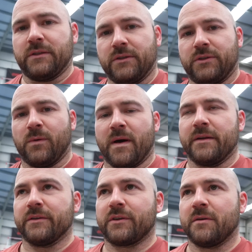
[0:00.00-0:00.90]
So
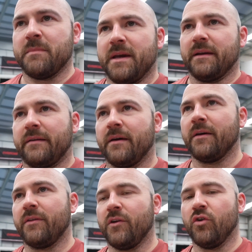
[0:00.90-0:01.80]
Joanna just committed
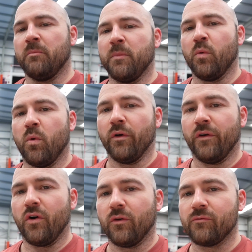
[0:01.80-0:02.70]
the
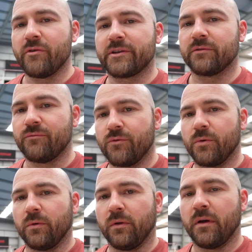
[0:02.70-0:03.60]
#1 unwritten rule.